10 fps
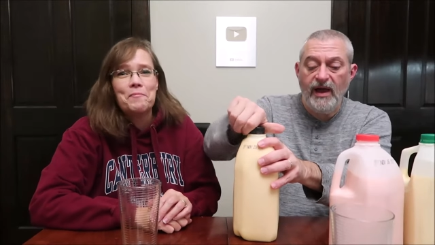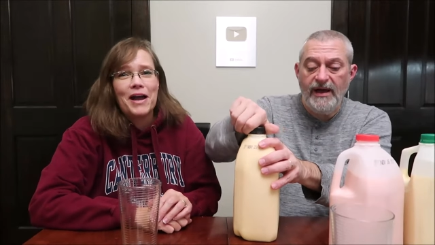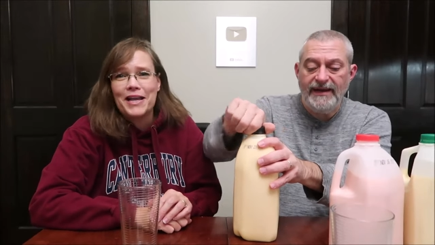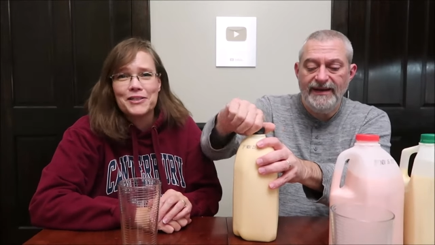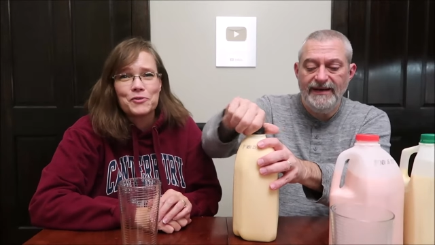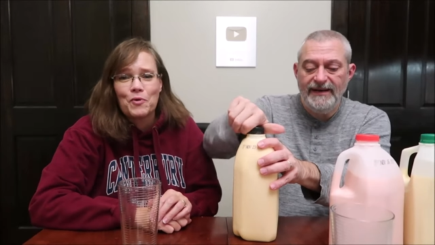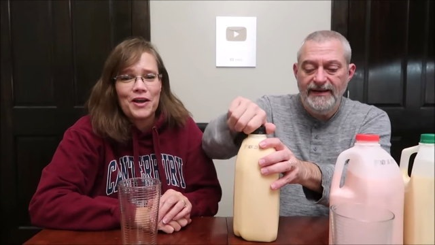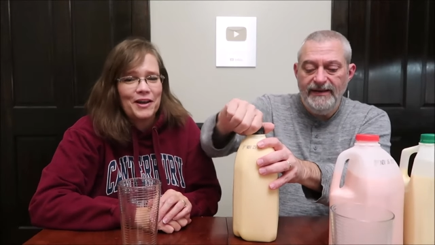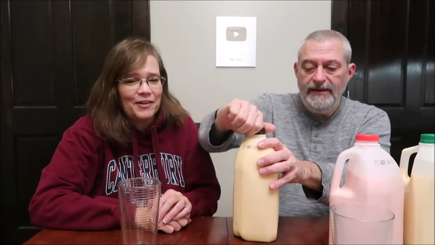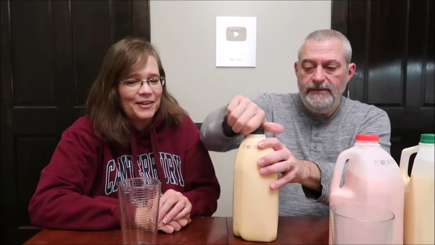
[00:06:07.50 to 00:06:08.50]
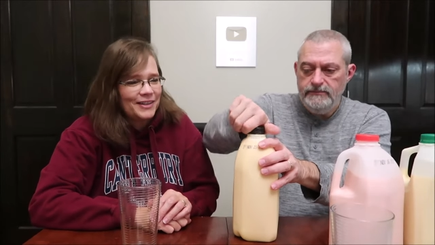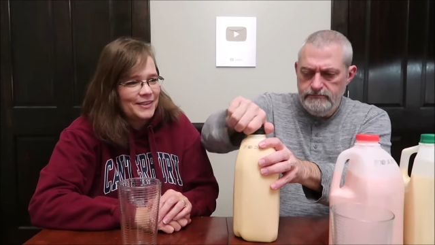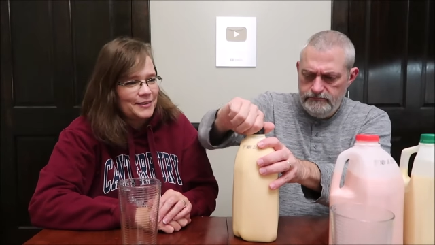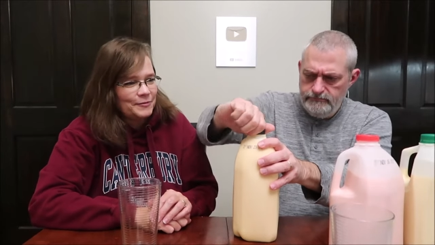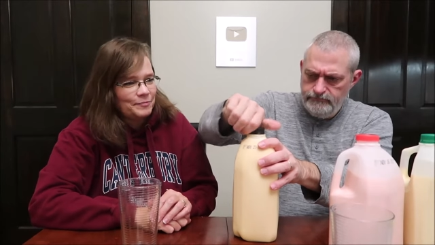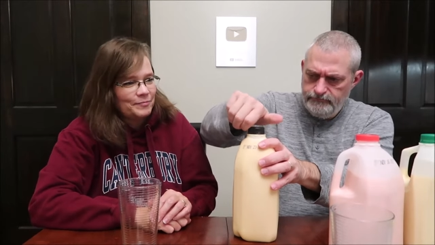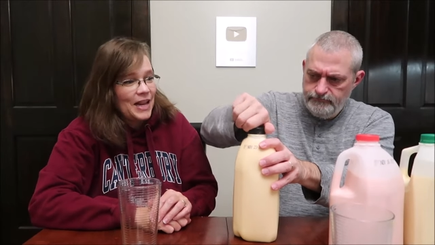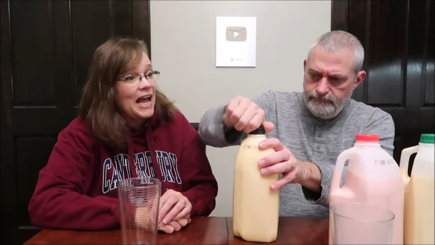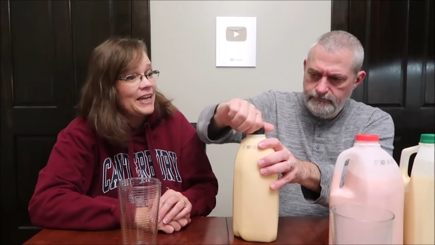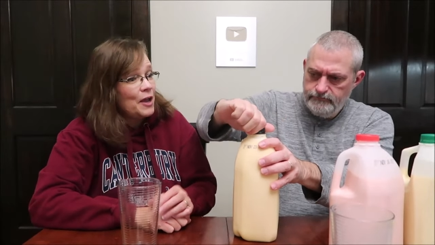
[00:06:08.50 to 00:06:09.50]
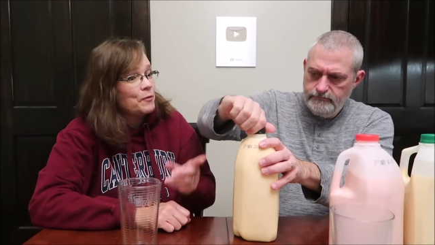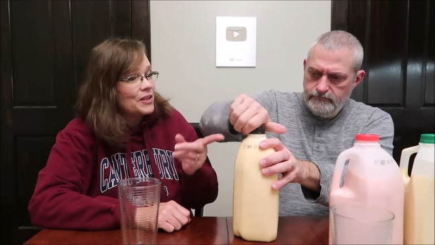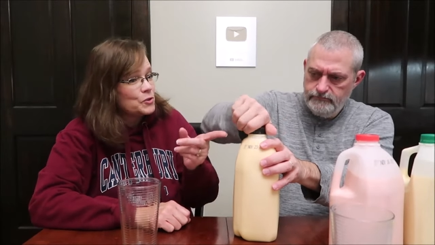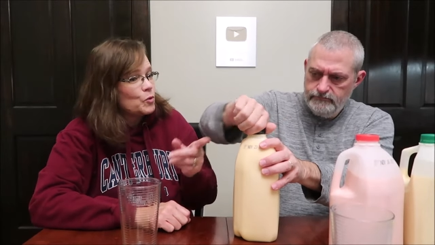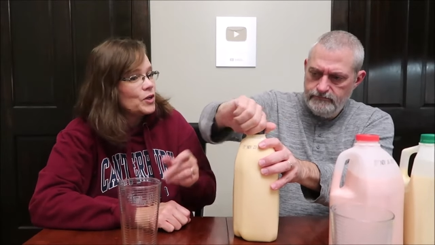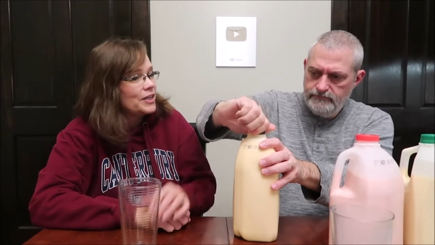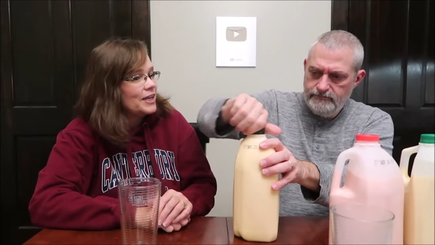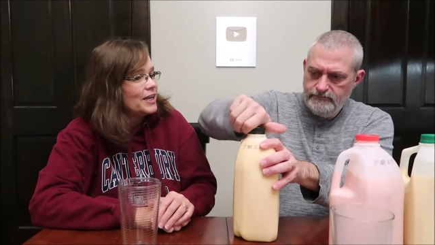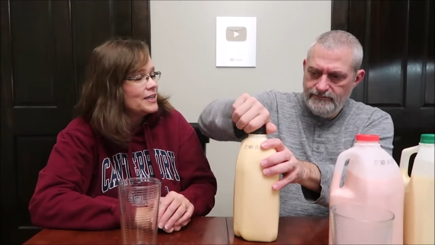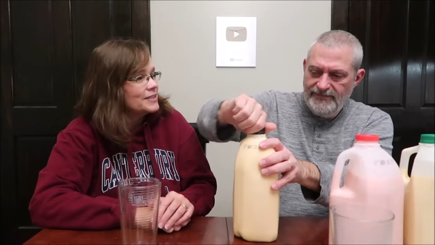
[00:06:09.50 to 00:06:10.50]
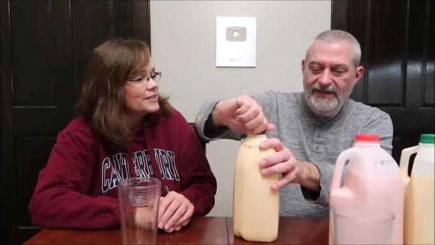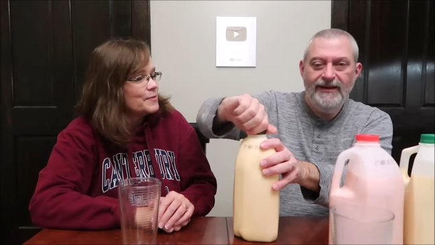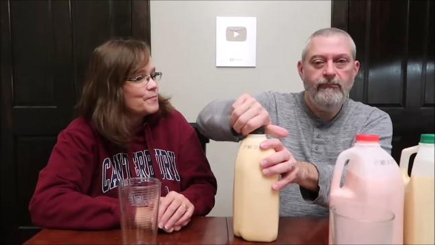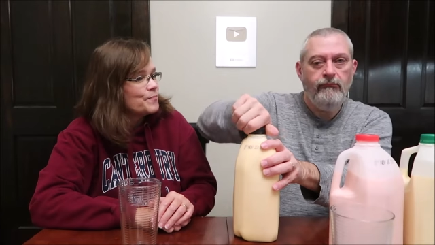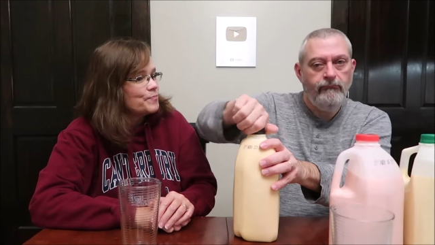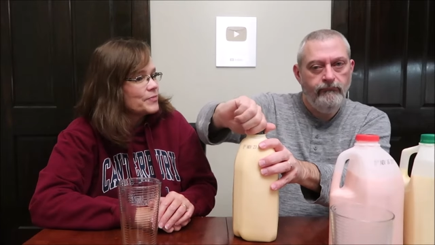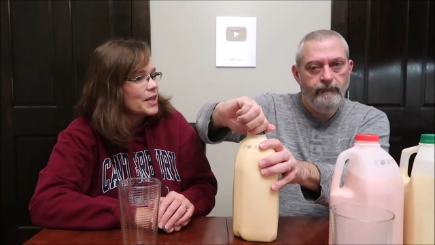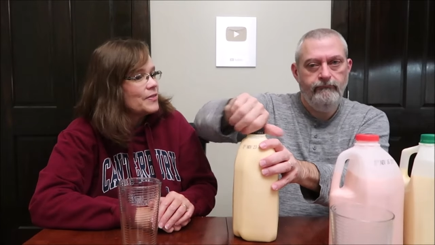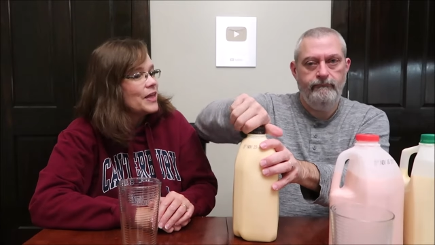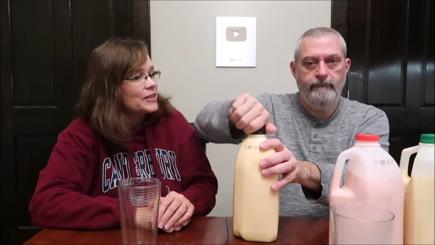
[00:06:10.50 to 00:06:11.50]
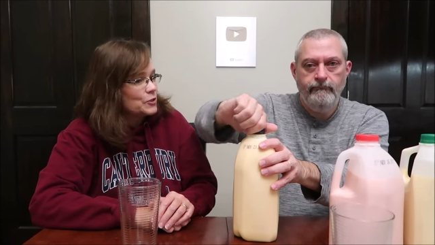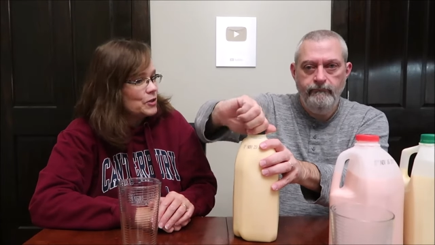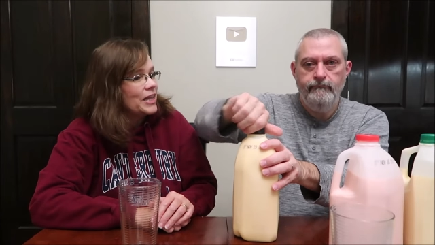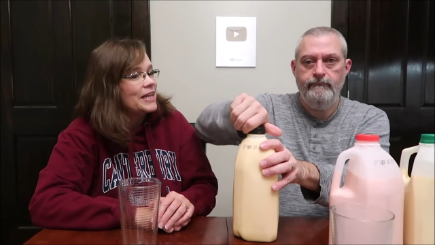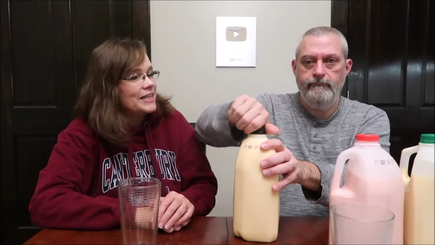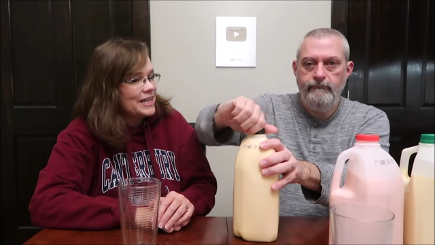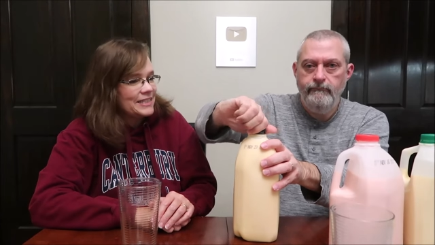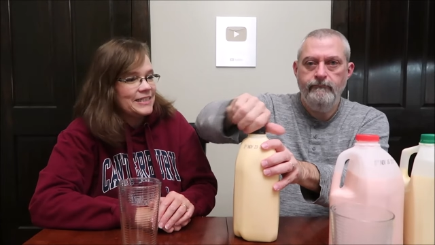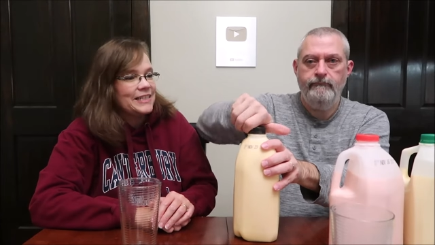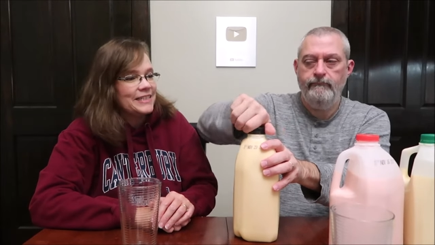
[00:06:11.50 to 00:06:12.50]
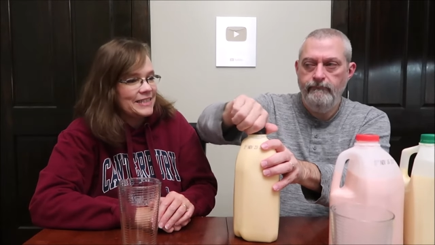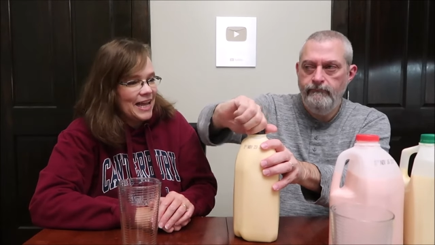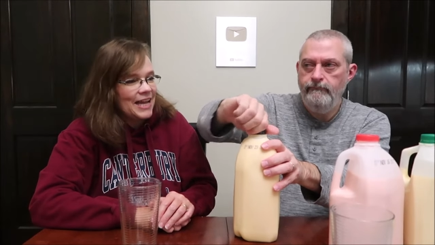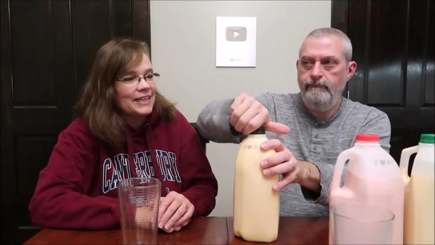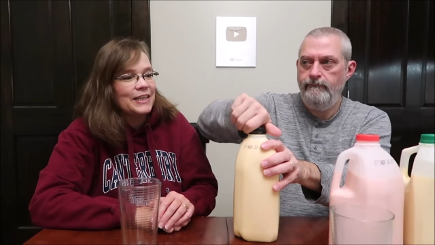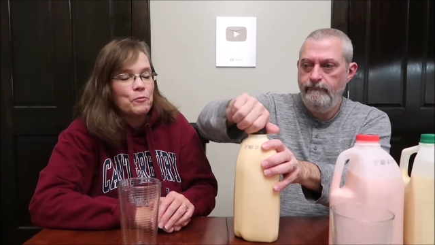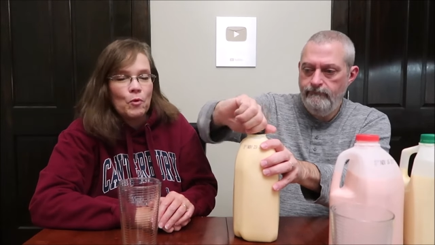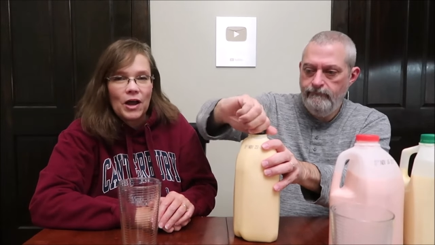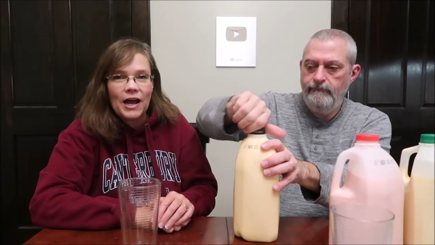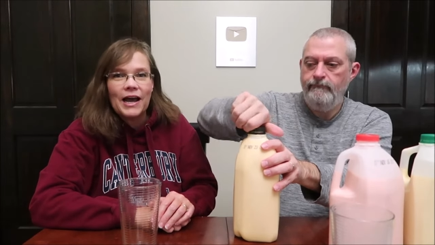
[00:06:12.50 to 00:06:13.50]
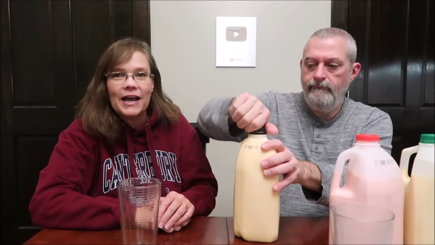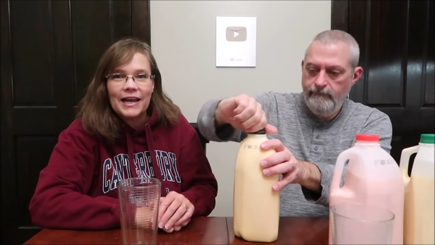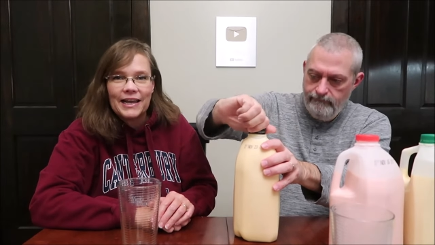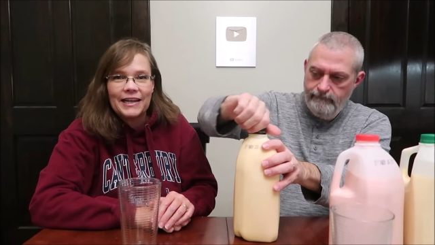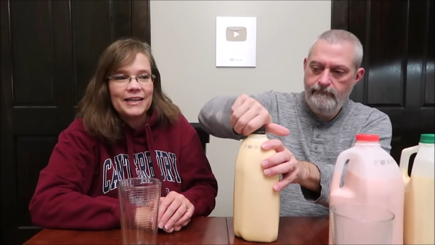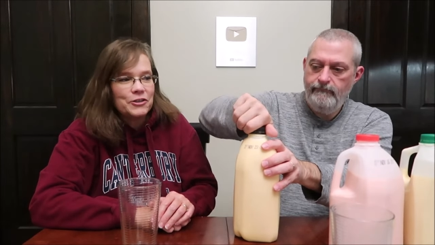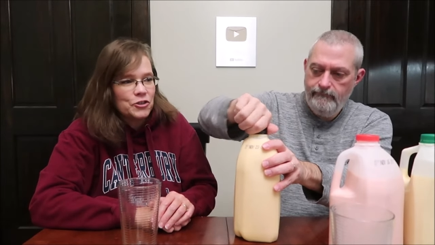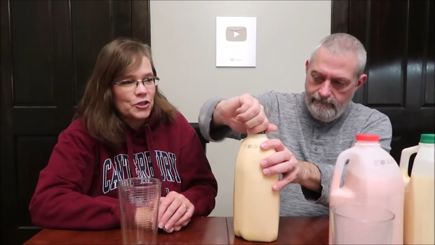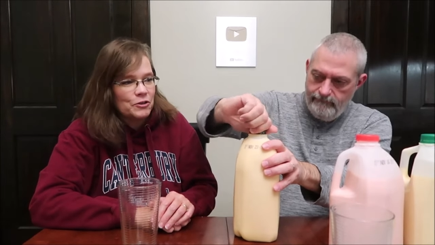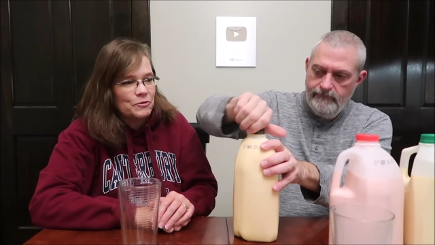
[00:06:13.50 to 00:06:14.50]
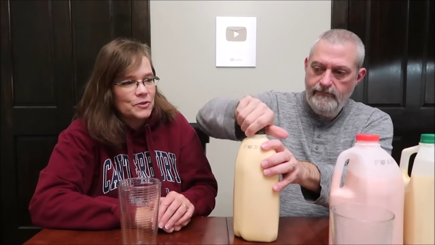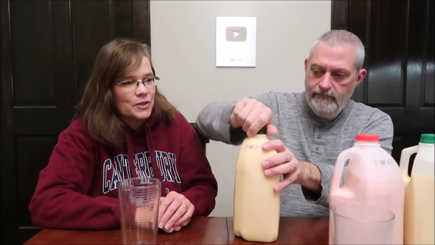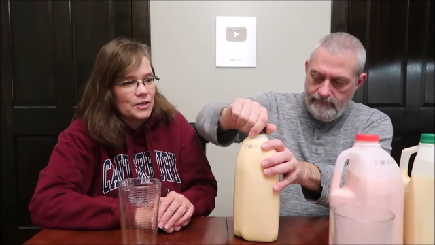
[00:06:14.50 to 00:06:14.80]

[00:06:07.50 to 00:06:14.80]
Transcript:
Speaker 1: like it. Well. I know, that's what it does. That's, that, that's exactly why I had issues.